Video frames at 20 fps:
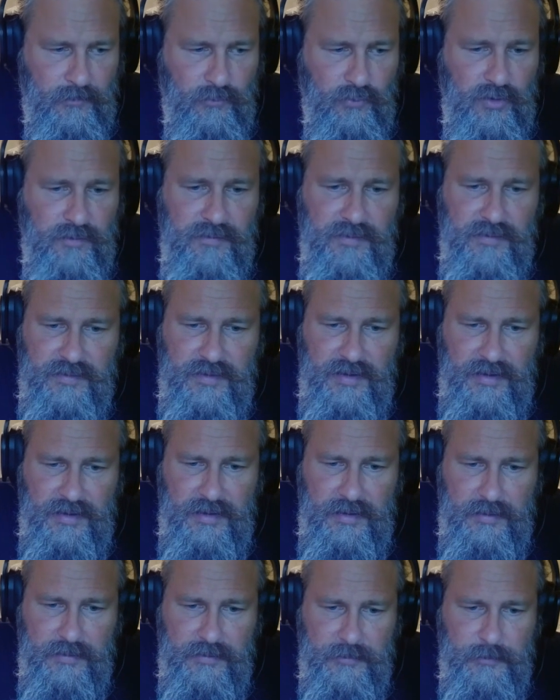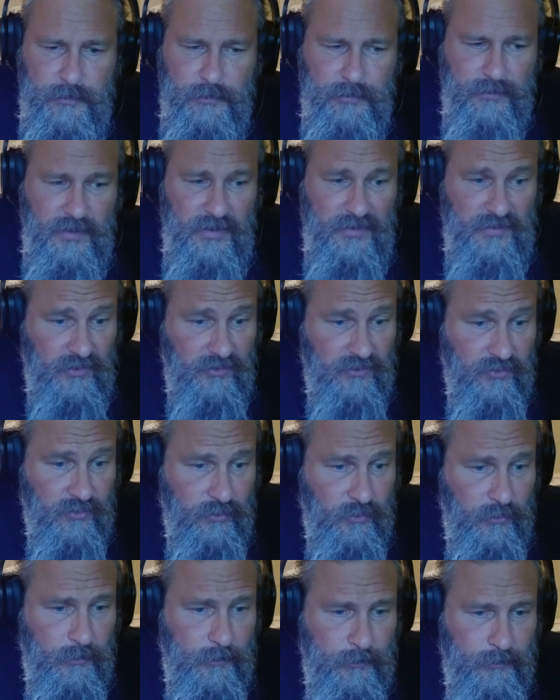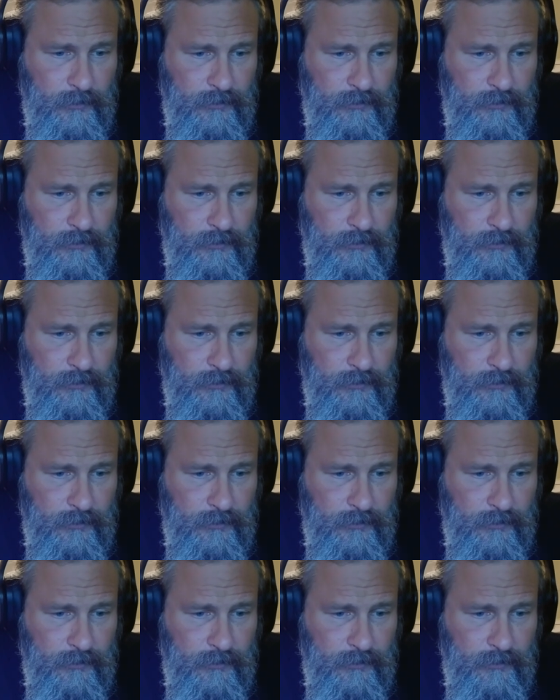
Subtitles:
previous decades. Is it true?